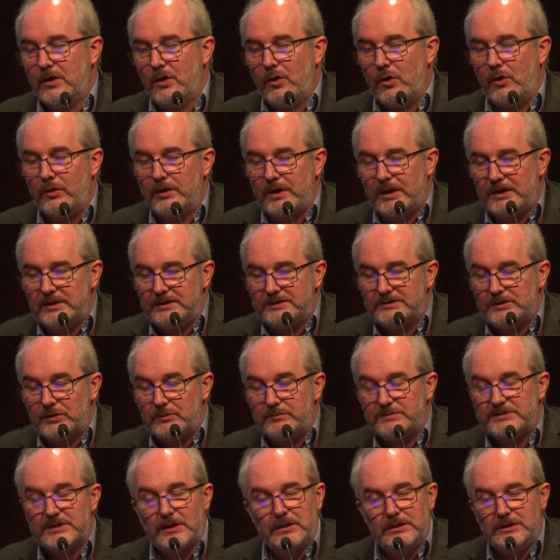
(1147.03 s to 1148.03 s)

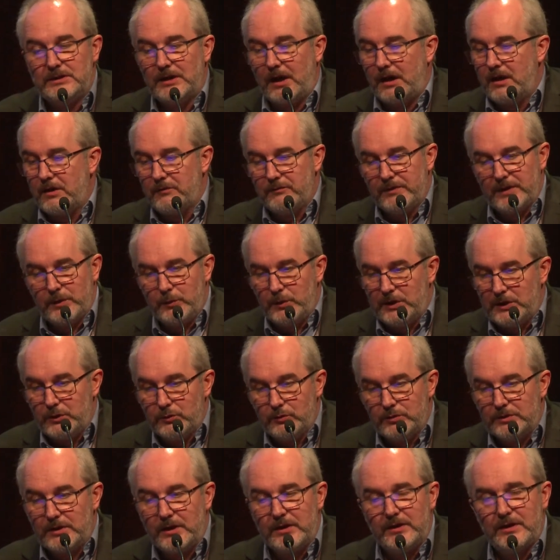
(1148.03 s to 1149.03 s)
organisms are very
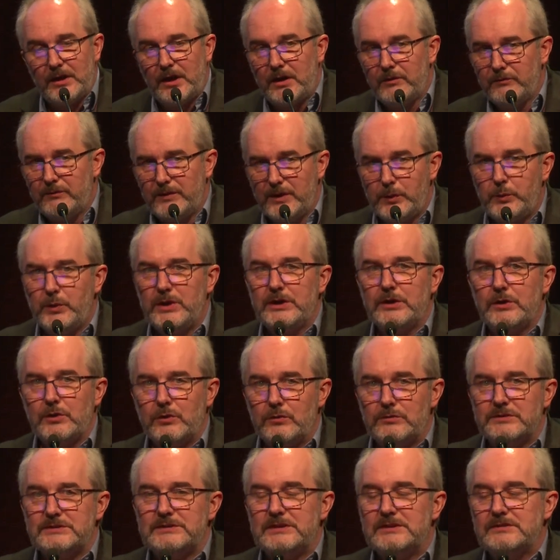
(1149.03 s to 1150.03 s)
good and are very
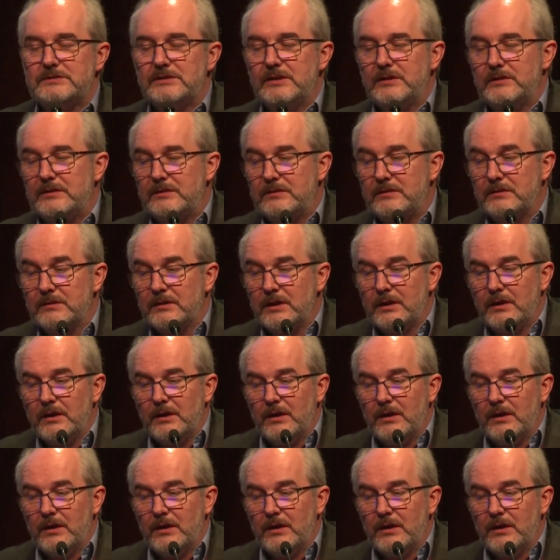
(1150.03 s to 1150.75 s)
consistent.